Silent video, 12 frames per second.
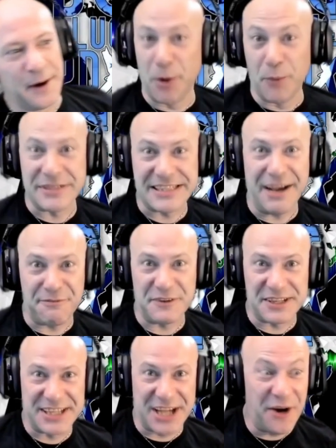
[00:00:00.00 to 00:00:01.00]
but we're
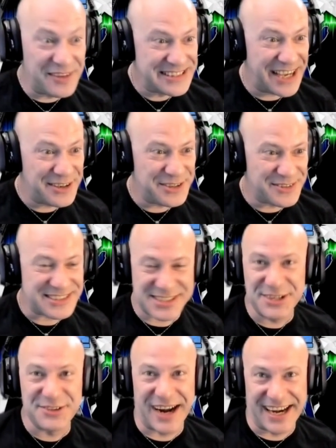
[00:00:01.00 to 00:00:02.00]
definitely going down to a
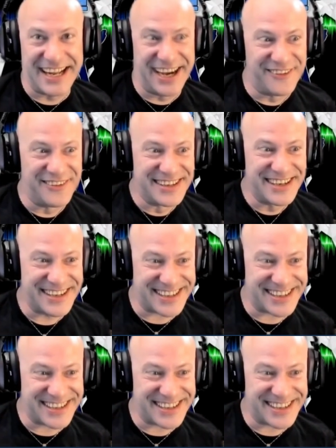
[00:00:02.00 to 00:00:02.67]
2 right now.